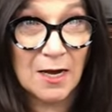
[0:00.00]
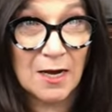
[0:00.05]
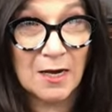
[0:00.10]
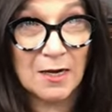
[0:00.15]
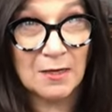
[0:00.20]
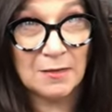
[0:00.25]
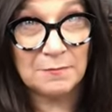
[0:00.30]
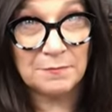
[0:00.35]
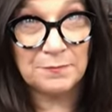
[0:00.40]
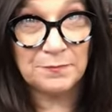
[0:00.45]

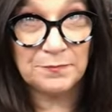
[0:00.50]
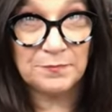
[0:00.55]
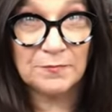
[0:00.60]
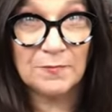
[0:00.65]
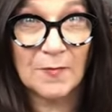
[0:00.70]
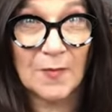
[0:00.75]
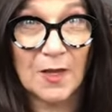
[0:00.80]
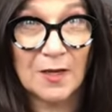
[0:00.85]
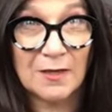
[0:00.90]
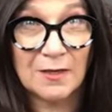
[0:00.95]
Um,
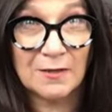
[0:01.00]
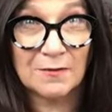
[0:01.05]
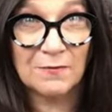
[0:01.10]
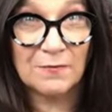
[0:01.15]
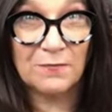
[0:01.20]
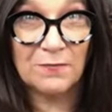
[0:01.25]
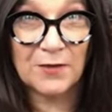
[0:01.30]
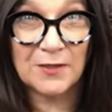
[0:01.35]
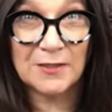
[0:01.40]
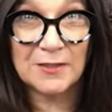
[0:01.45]
I gotta
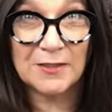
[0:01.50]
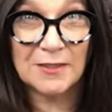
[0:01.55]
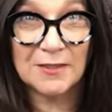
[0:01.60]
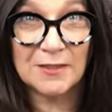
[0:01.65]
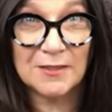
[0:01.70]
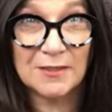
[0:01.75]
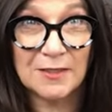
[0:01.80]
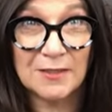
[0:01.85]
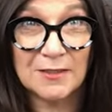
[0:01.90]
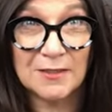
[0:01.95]
fix
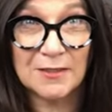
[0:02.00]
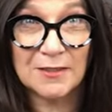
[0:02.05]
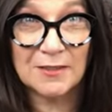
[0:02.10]
these things